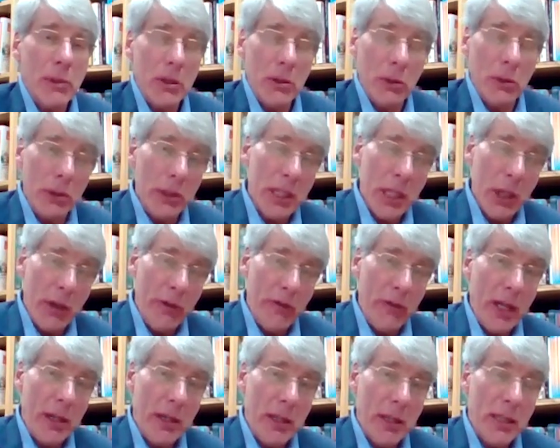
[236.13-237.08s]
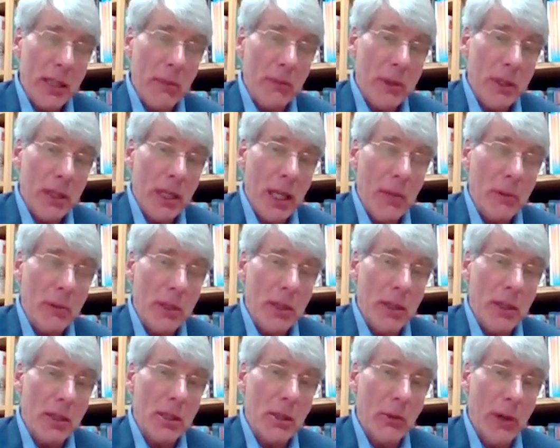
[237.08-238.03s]
but also events
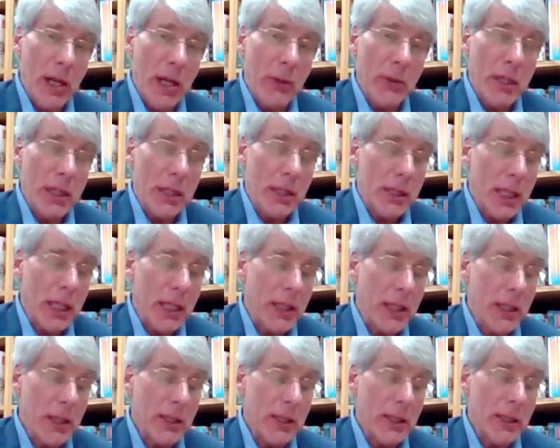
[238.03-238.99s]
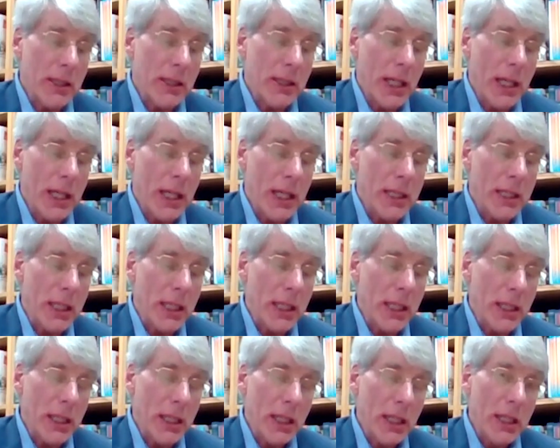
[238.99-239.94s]
sometimes in the surrounding secular
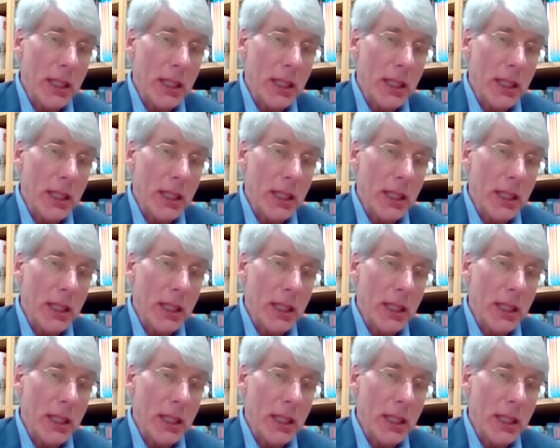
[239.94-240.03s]
society.